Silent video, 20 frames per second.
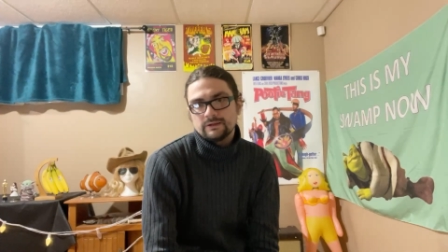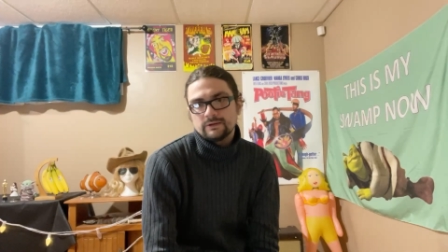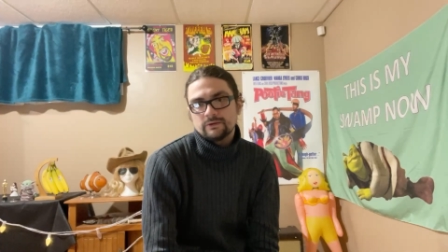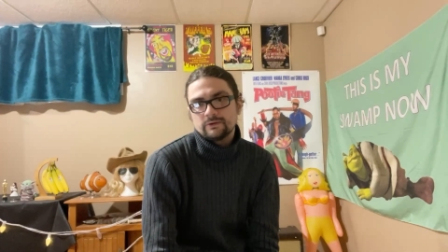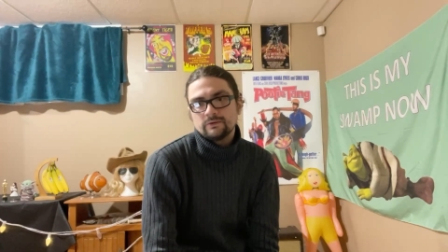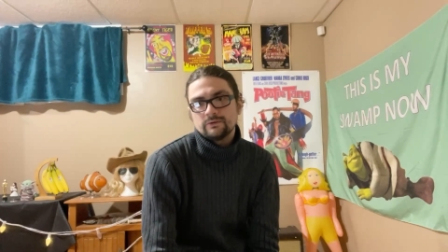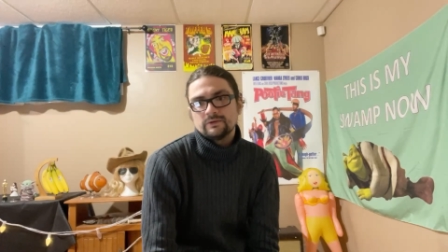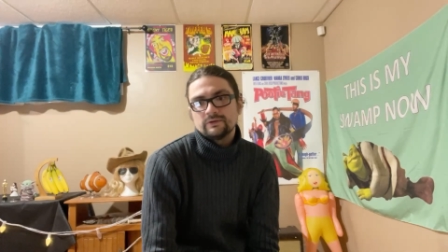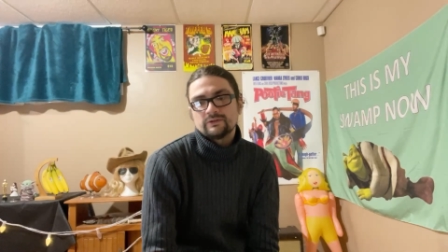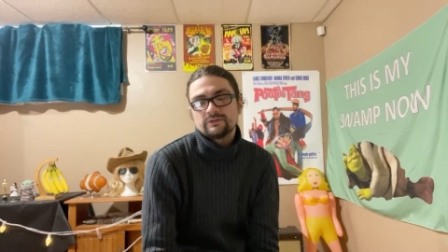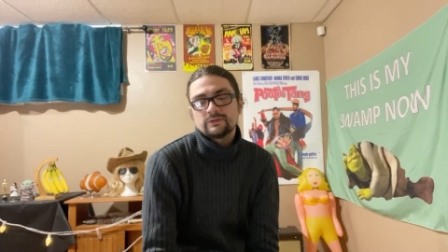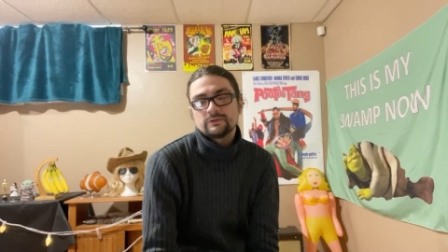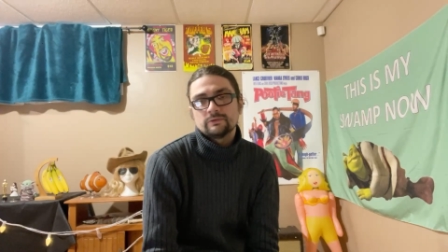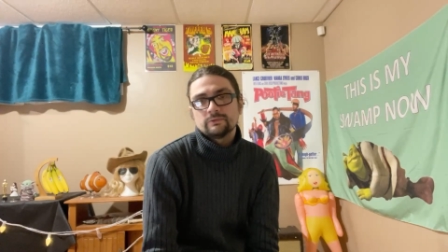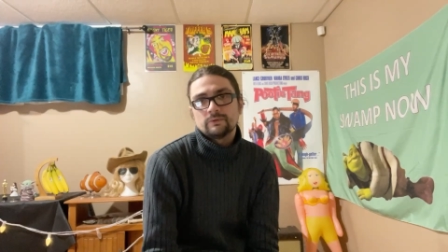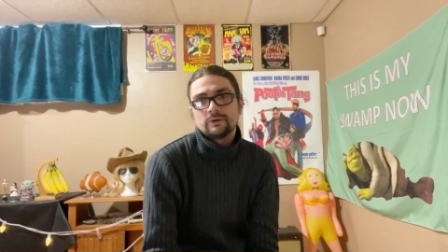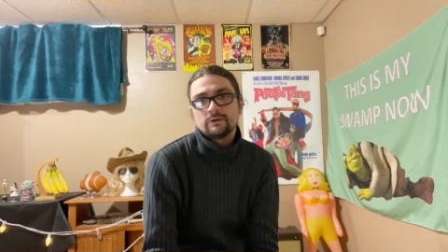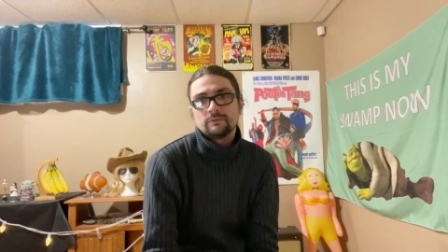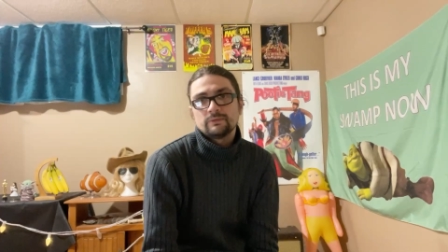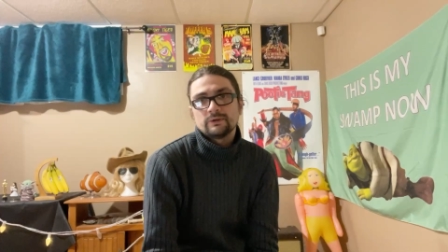who is the
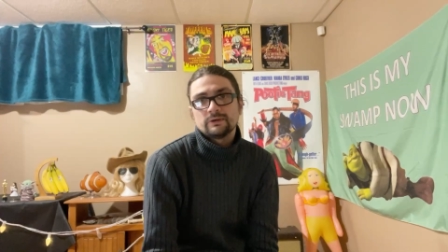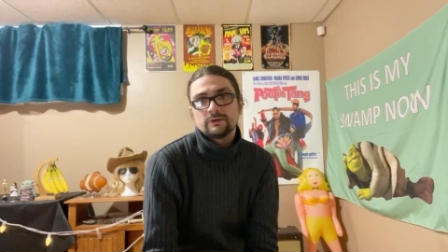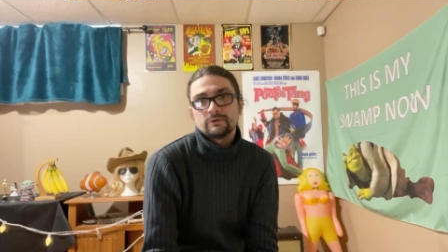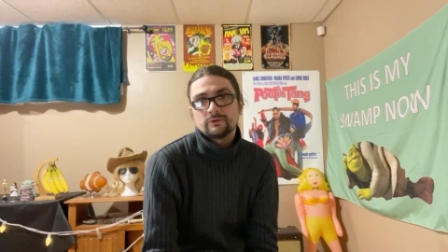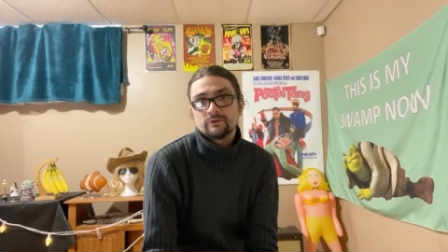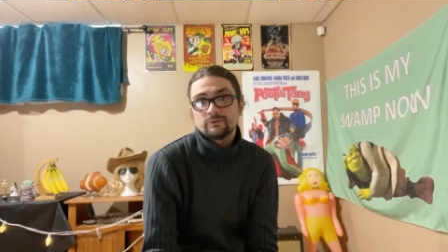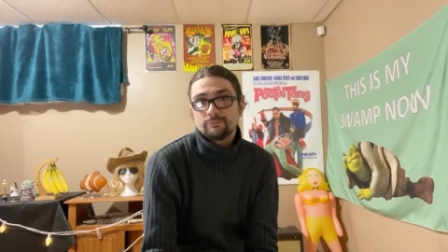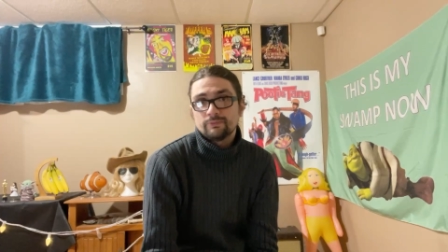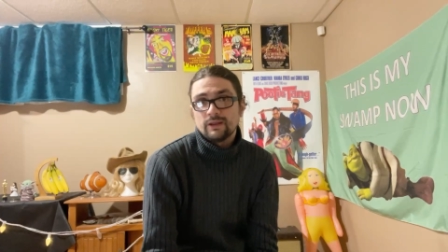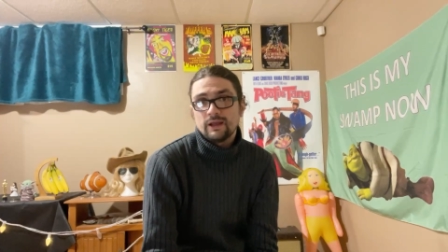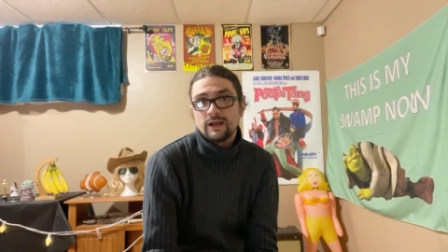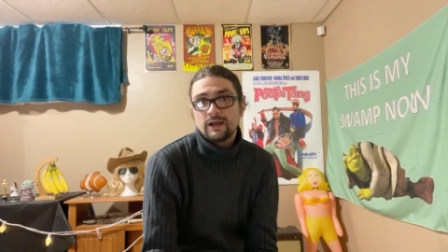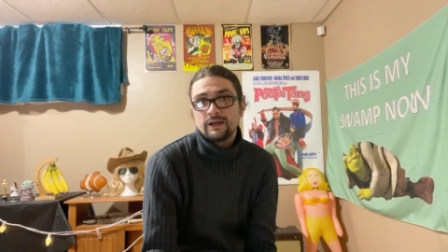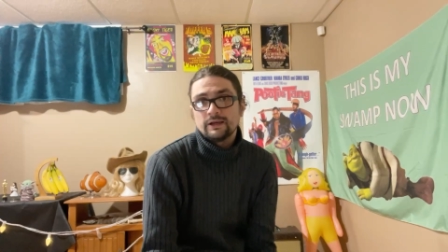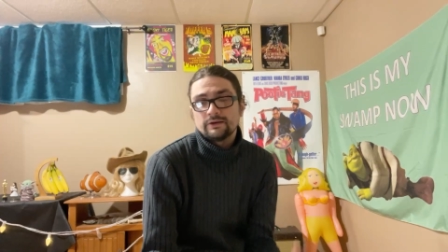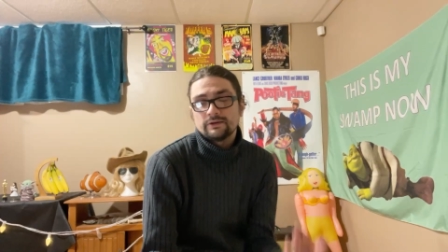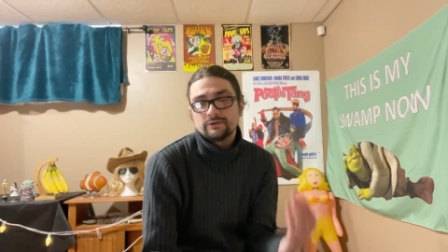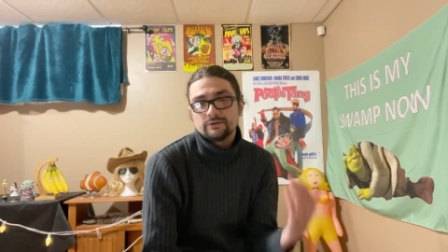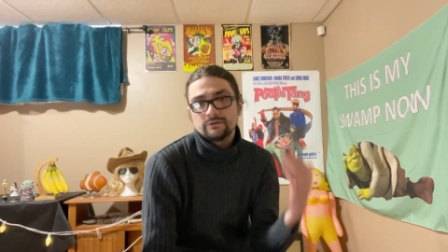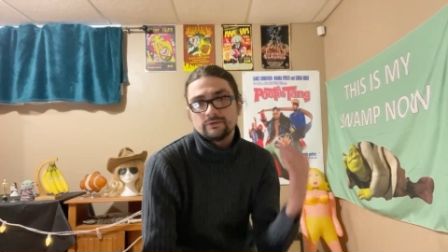woman who's
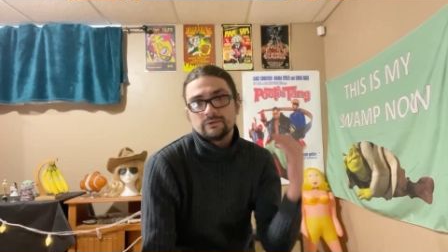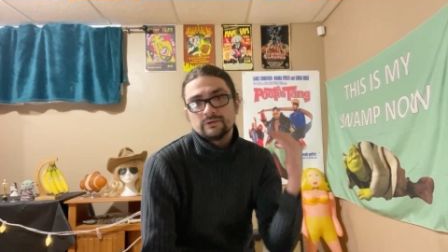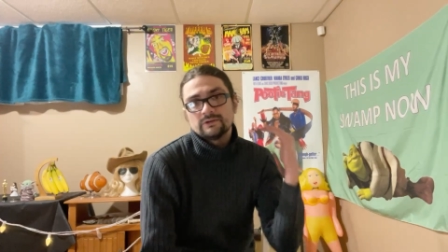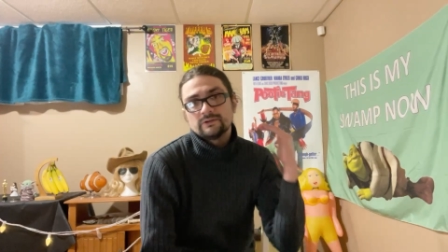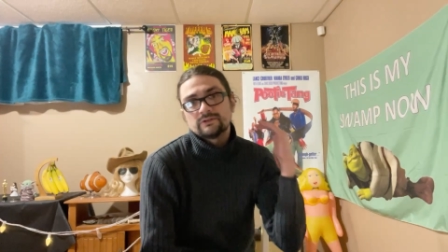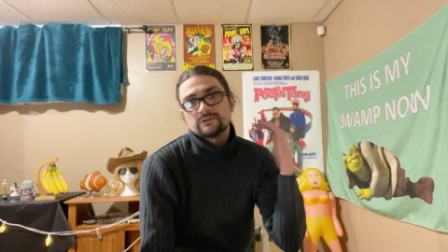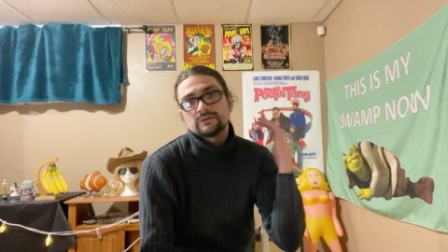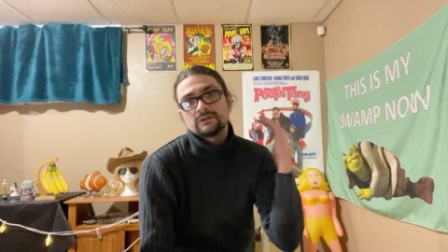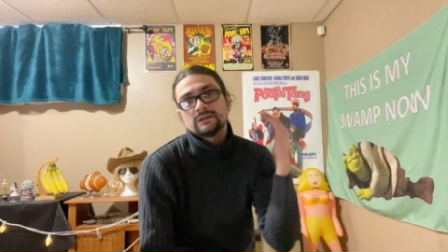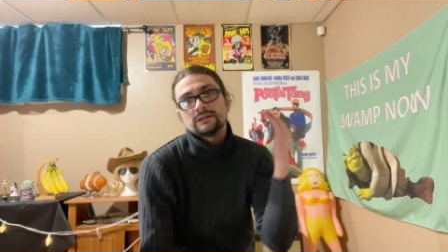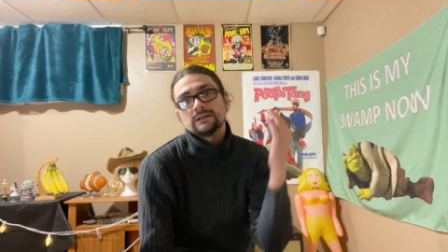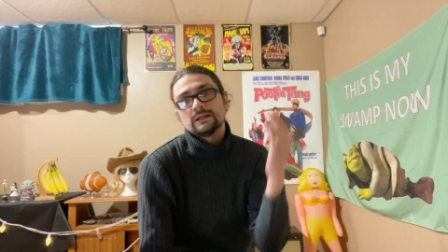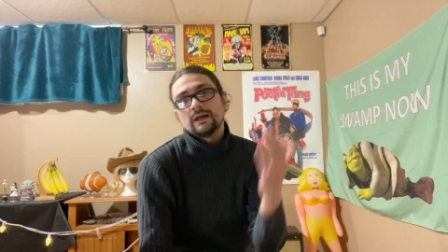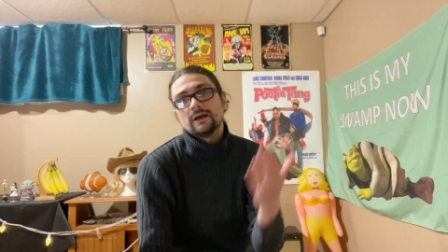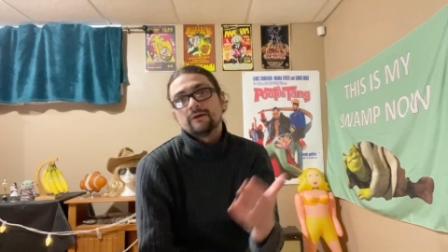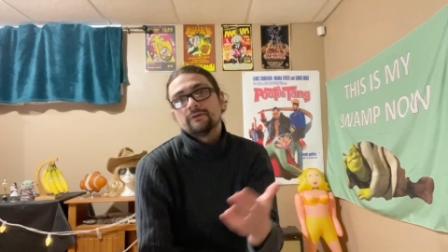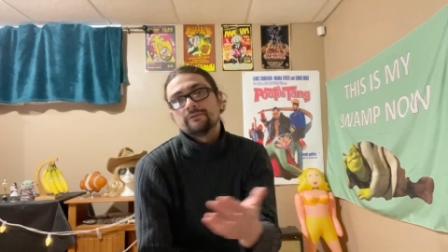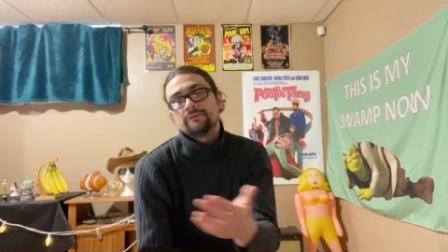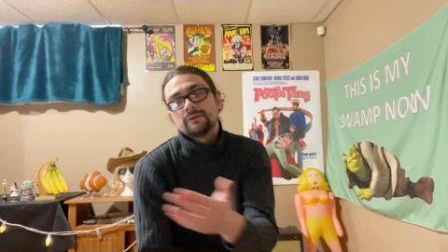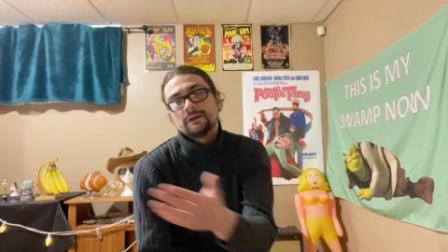blind, who is in
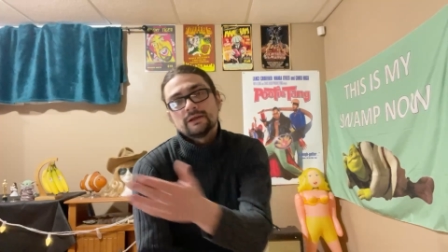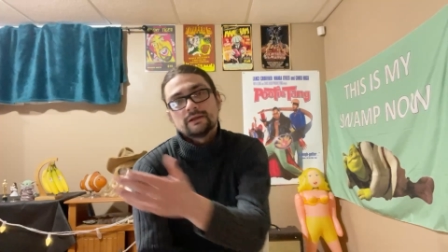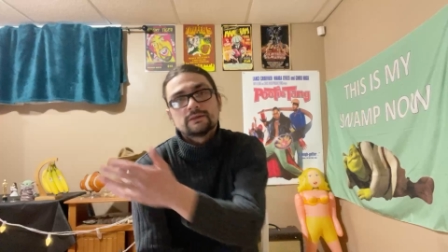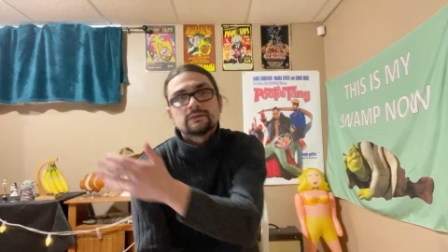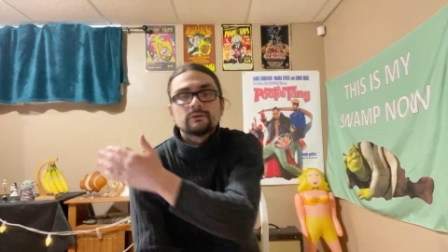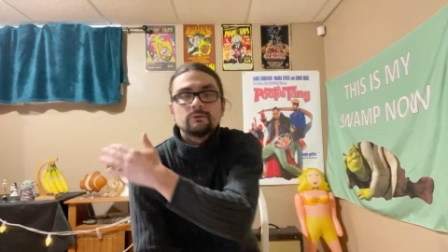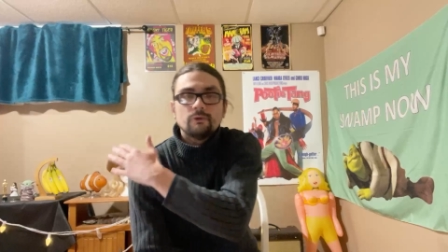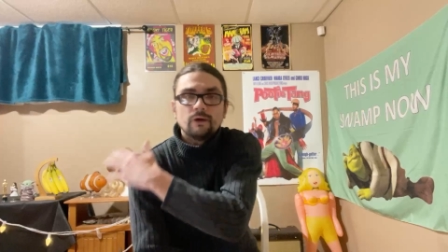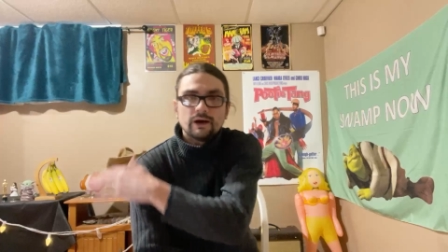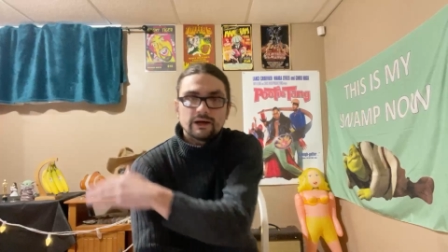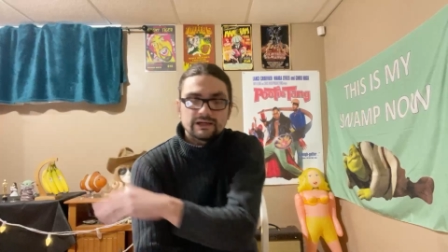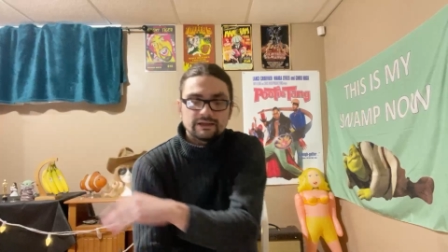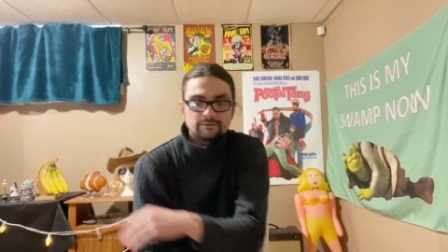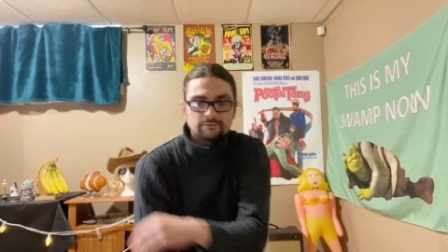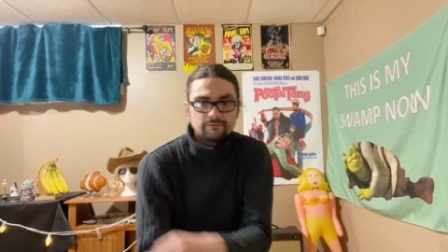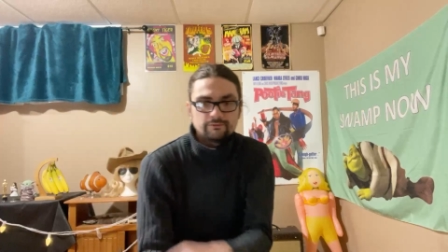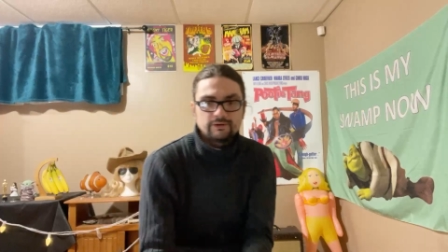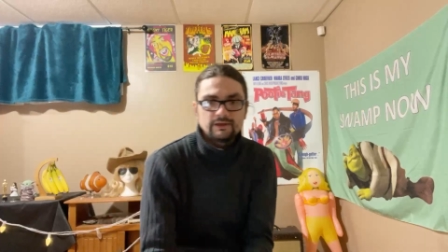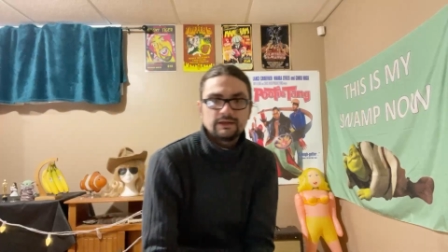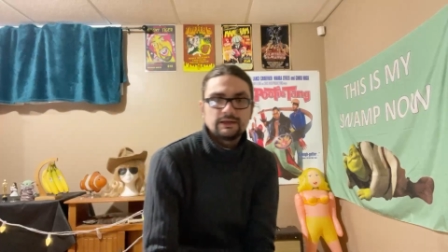love with Joaquin
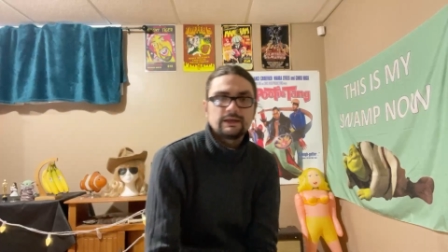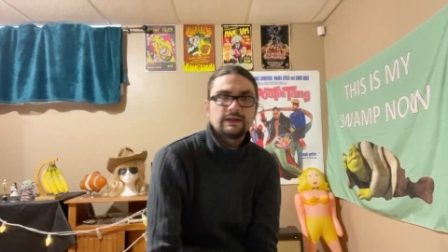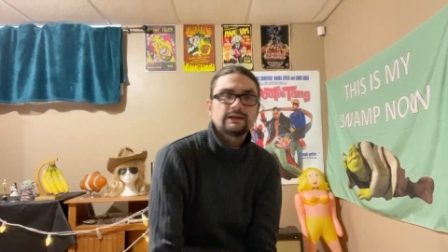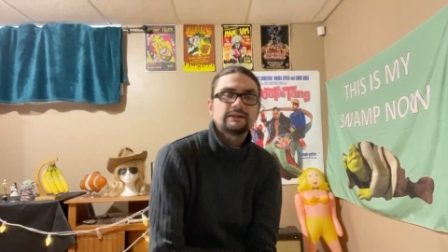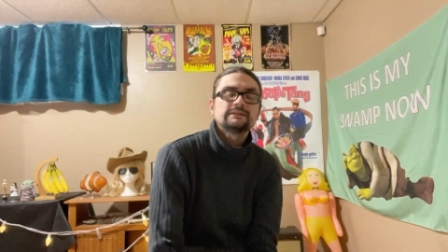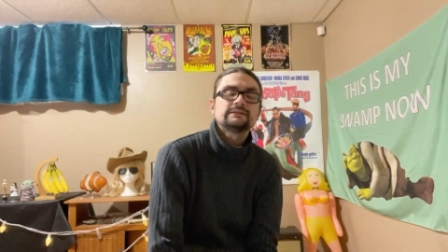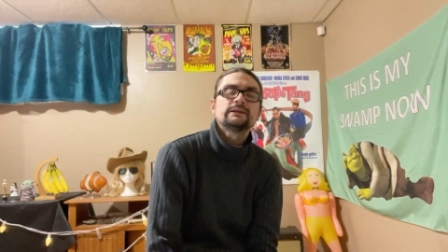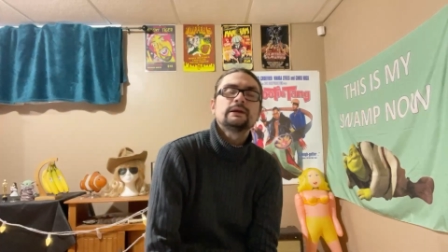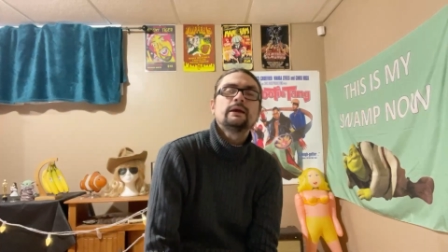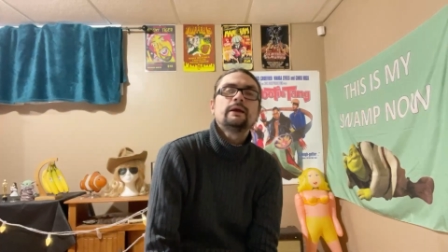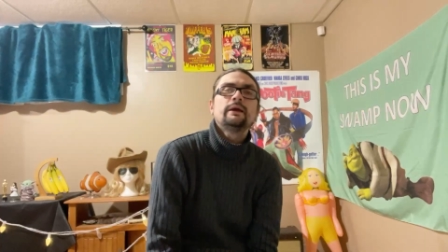Phoenix.